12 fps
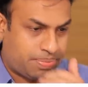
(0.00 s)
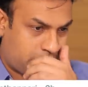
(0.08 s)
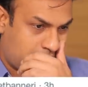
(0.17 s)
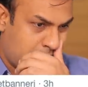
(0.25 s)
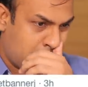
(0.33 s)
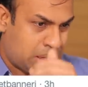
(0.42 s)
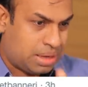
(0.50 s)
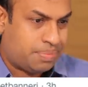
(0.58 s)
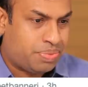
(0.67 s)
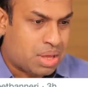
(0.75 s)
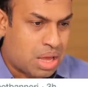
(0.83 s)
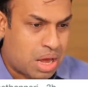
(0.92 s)

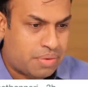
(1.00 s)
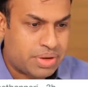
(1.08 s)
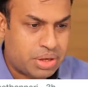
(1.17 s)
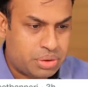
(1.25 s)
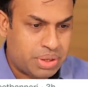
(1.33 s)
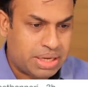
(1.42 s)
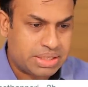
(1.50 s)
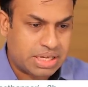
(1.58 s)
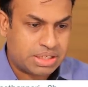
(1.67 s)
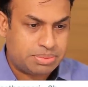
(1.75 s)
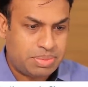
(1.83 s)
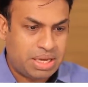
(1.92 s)
How are you doing? He's
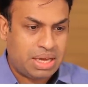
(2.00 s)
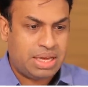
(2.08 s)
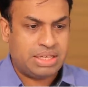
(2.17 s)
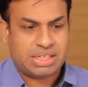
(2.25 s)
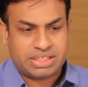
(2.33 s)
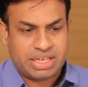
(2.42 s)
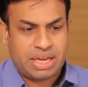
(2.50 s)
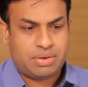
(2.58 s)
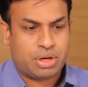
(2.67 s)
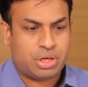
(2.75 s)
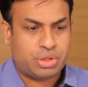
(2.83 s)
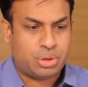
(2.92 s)
asking,
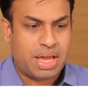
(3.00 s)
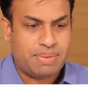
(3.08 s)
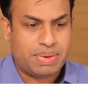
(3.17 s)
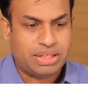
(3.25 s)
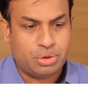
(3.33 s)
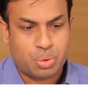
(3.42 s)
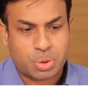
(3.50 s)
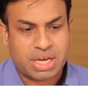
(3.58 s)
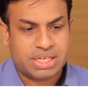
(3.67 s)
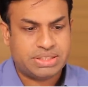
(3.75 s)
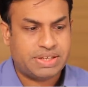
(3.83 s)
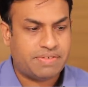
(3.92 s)
should I buy the
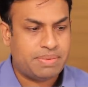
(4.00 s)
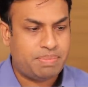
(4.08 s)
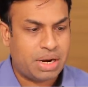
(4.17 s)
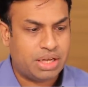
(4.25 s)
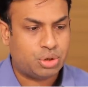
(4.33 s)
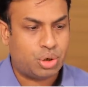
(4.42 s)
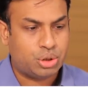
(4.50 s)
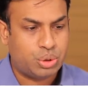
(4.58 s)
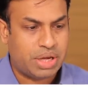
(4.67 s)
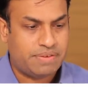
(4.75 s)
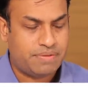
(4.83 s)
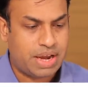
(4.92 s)
Nokia 7 Plus or
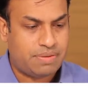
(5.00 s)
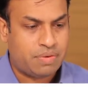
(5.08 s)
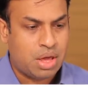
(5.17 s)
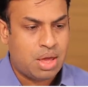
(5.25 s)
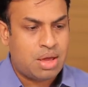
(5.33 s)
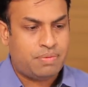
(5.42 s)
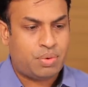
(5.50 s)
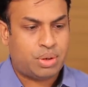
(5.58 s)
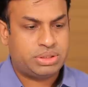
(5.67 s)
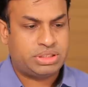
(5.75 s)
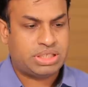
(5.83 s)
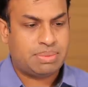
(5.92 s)
should I wait
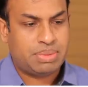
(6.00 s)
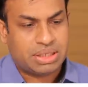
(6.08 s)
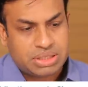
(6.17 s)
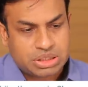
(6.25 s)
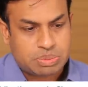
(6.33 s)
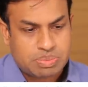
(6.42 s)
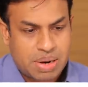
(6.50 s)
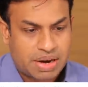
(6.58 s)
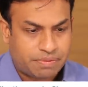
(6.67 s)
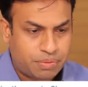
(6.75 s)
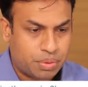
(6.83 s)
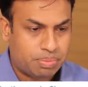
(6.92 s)
for some other
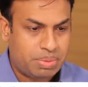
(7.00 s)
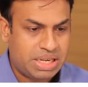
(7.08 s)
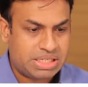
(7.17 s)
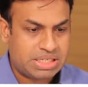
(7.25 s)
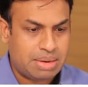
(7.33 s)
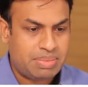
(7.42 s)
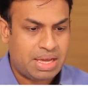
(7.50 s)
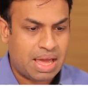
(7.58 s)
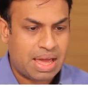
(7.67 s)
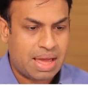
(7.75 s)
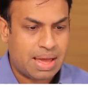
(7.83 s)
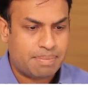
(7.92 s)
smartphone? Please tell me,
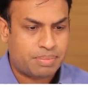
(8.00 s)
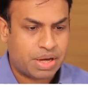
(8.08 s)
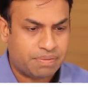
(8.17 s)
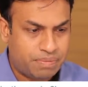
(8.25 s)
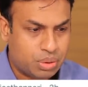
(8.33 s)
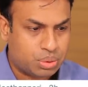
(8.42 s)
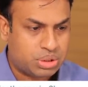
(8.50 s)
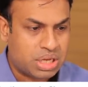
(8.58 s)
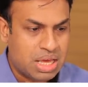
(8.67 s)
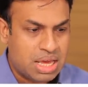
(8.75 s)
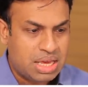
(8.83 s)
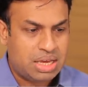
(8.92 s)
I am
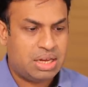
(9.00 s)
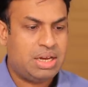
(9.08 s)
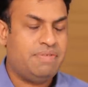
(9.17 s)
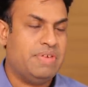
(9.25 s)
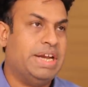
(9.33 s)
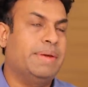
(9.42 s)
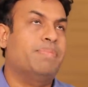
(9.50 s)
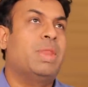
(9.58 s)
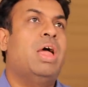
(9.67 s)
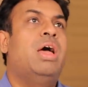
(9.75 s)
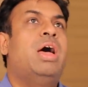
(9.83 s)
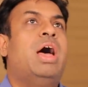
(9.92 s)
confused, eagerly waiting.
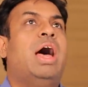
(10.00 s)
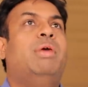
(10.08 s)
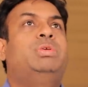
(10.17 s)
I